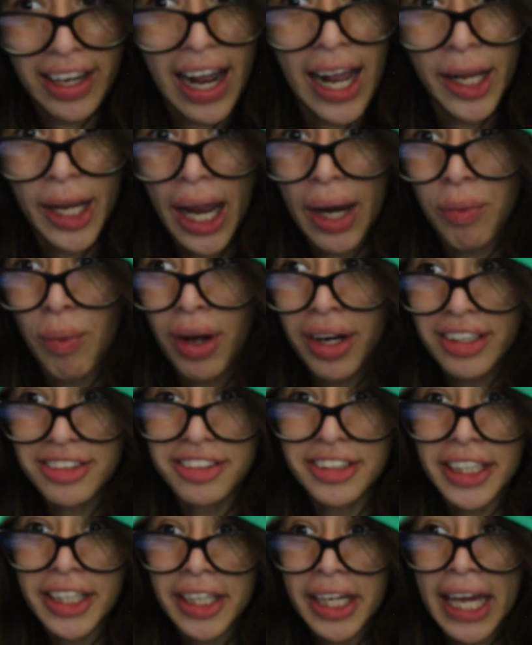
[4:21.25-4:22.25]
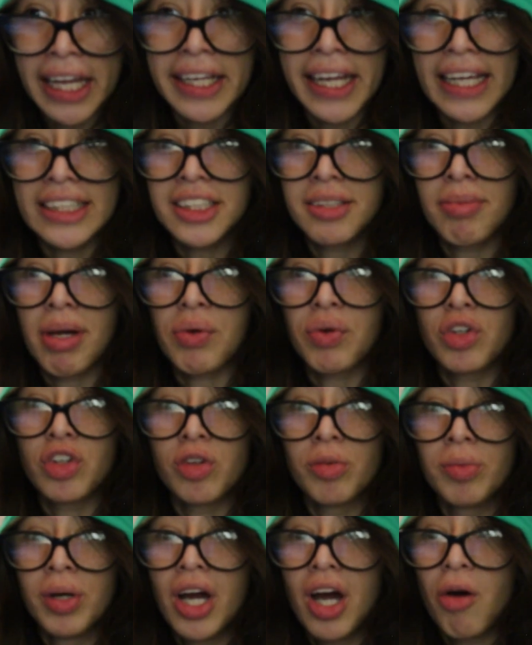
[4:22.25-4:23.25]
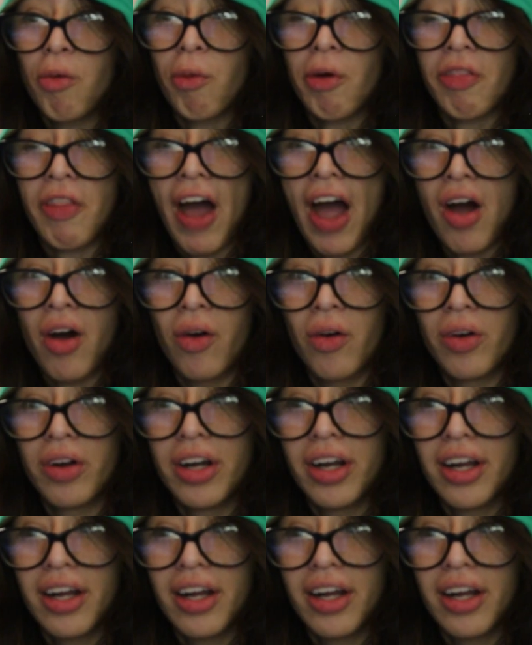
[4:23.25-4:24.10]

I want to sing and dance in my room without